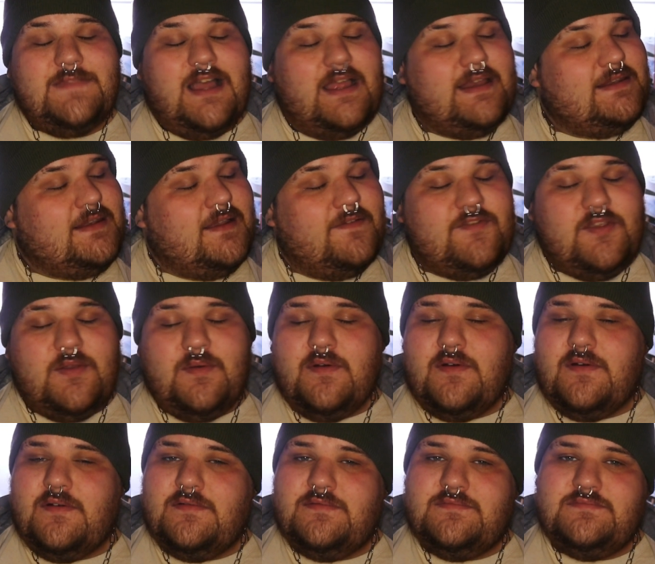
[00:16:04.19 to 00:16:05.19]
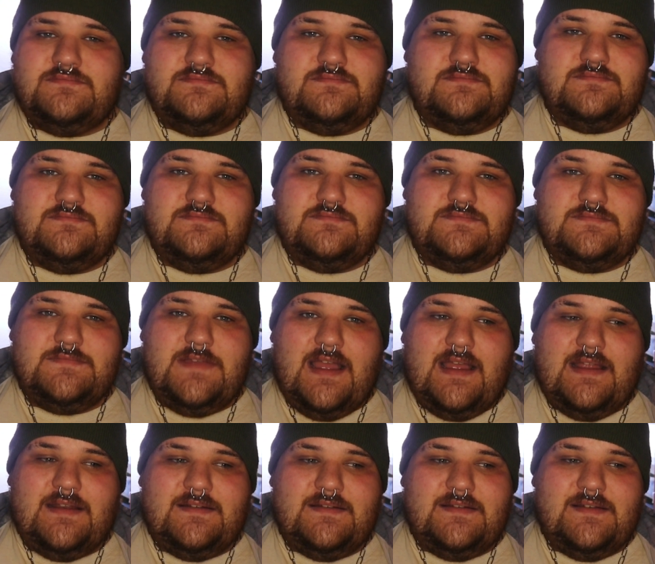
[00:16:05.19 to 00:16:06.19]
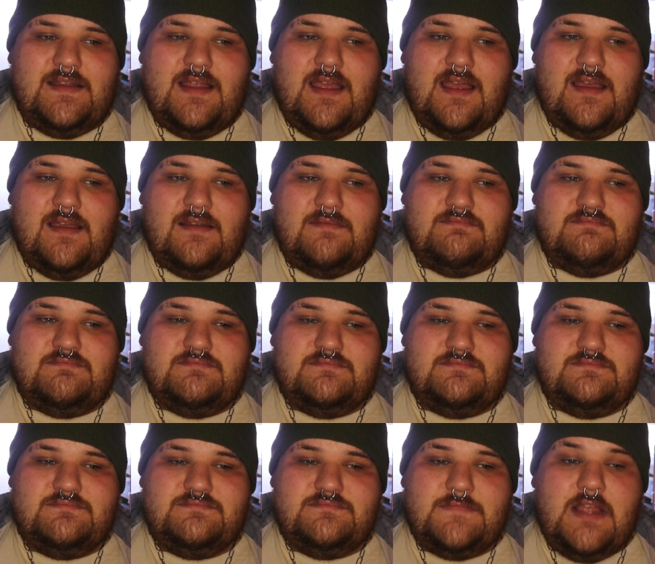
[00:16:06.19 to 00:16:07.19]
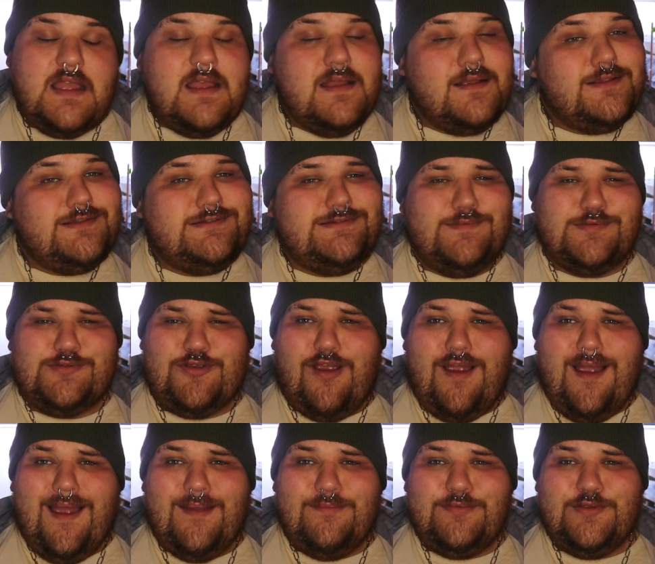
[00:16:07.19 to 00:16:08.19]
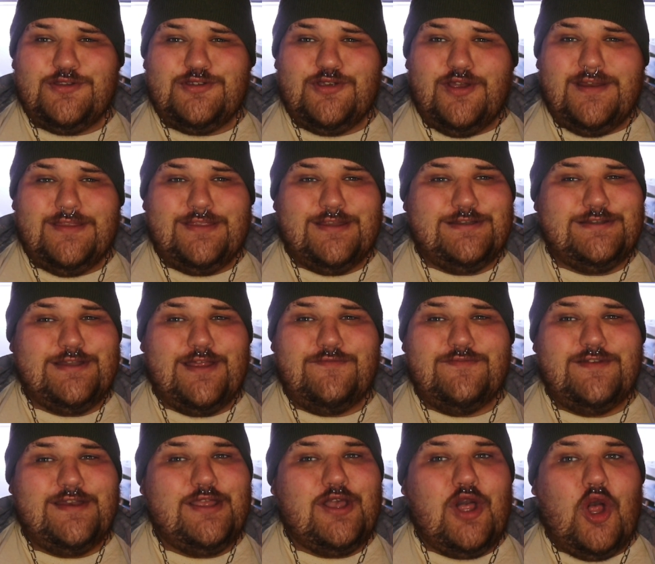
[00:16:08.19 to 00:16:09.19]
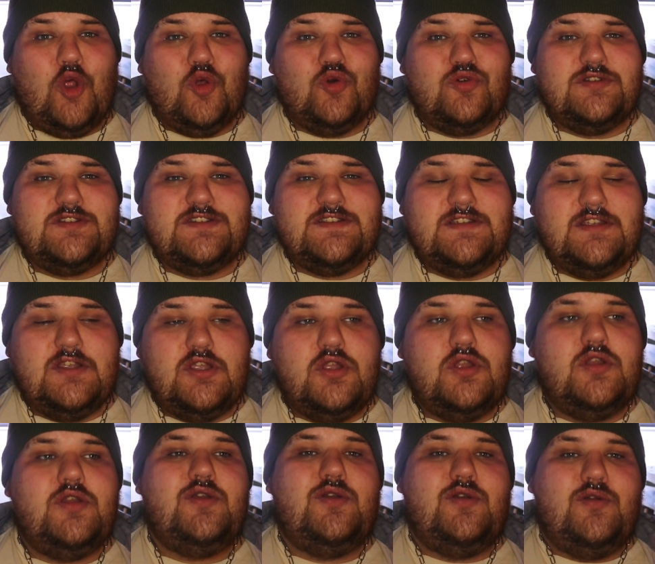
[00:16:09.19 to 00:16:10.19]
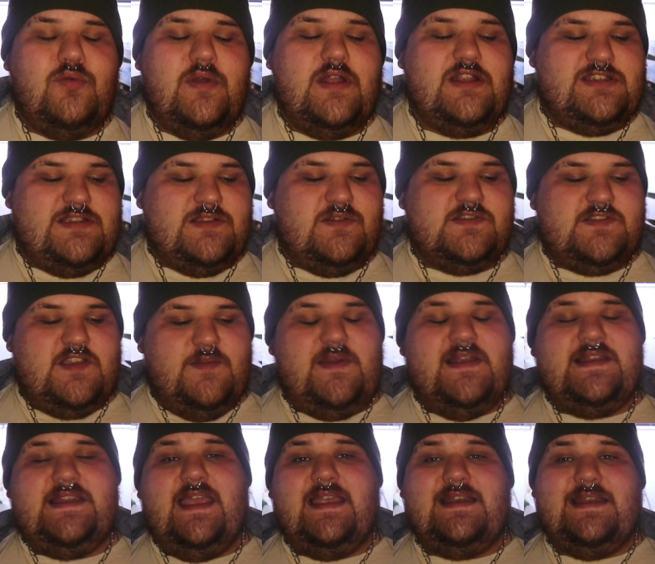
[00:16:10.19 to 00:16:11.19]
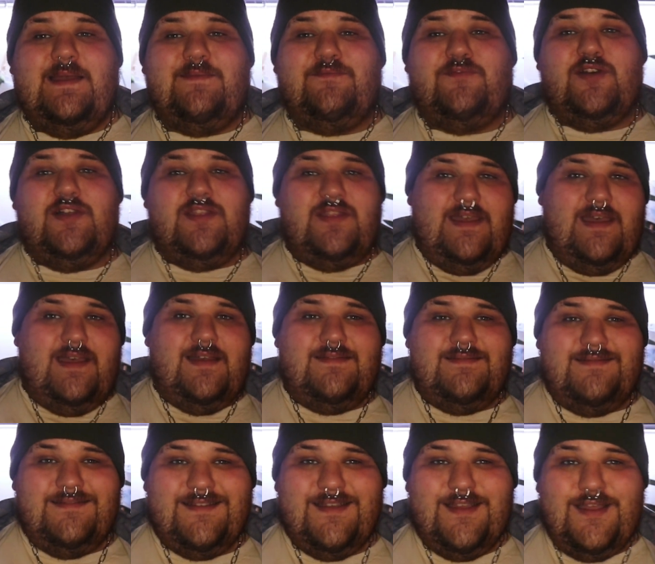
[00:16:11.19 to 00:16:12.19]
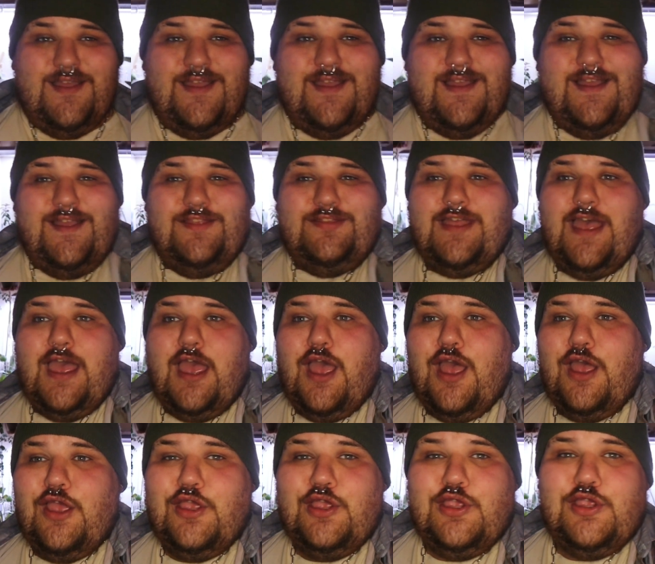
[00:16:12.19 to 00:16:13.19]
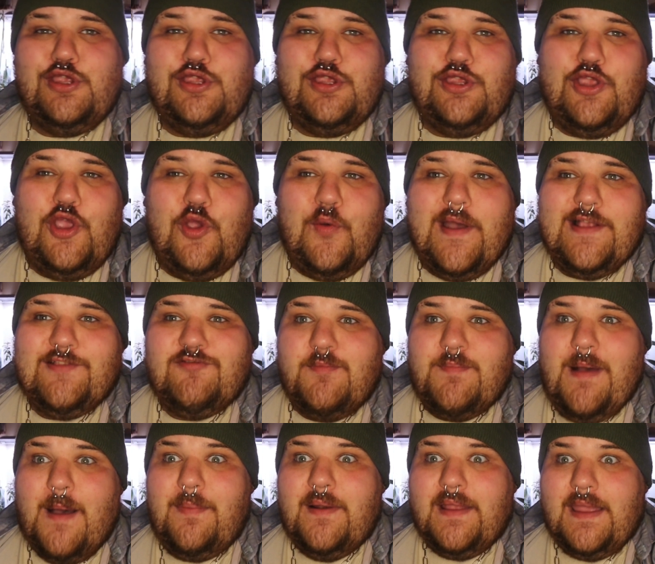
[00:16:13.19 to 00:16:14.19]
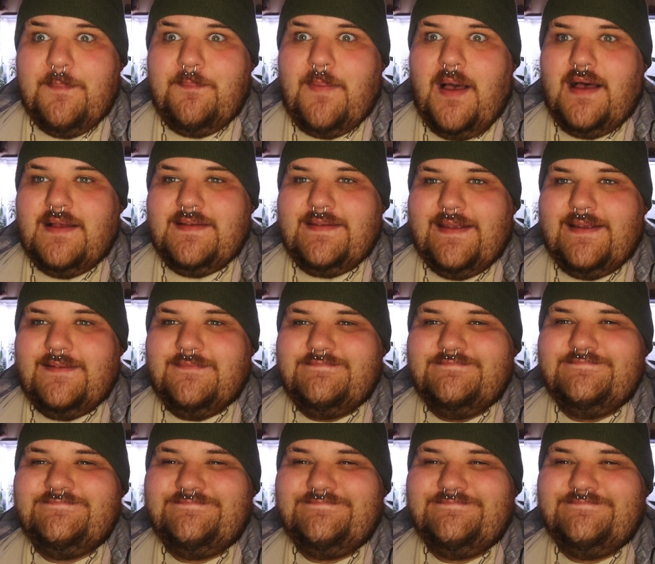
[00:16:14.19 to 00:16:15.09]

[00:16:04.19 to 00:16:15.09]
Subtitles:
I love you all, and subscribe to join the Deathly Cult, which is also my nickname for the US Republican Party.